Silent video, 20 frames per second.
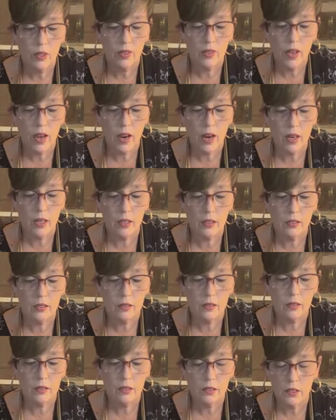with our
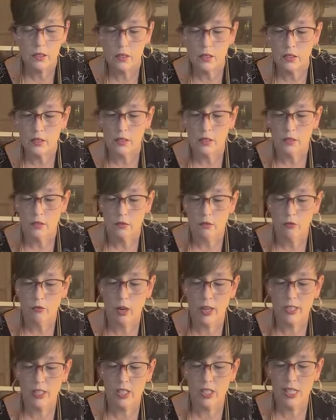
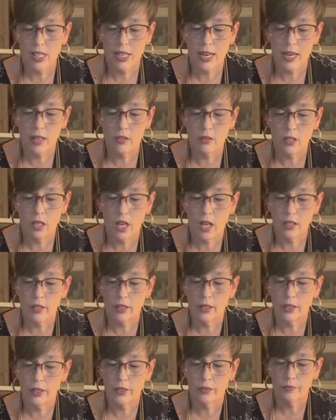rusty nail
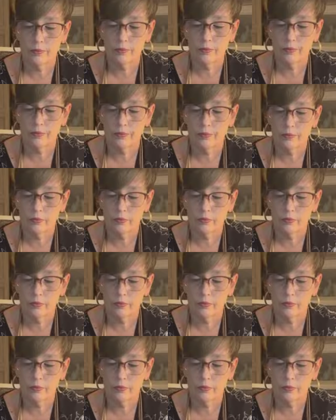color.